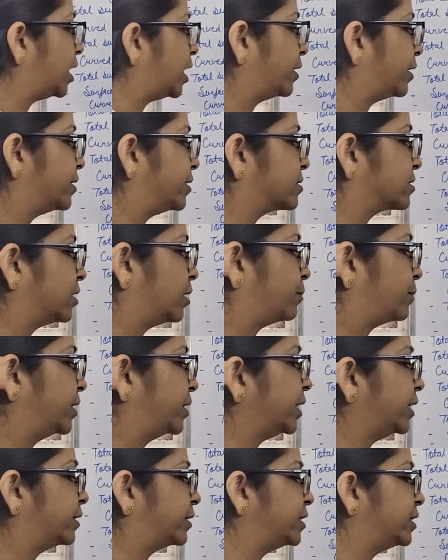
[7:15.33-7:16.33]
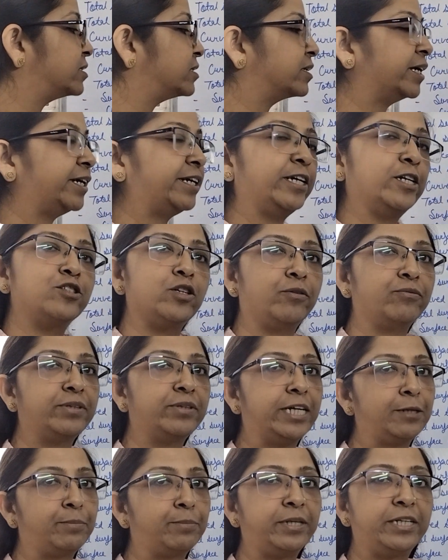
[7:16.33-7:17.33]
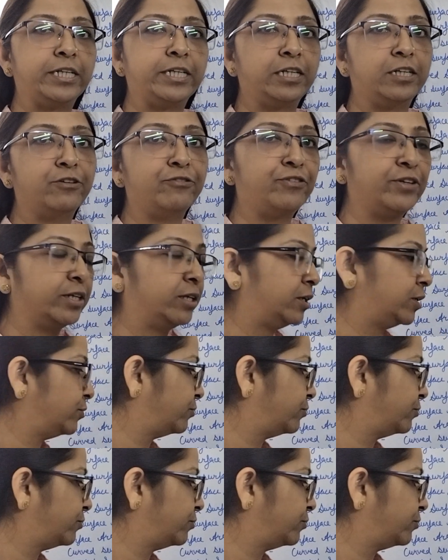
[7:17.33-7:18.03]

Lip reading: R is coming, it is radius of that particular figure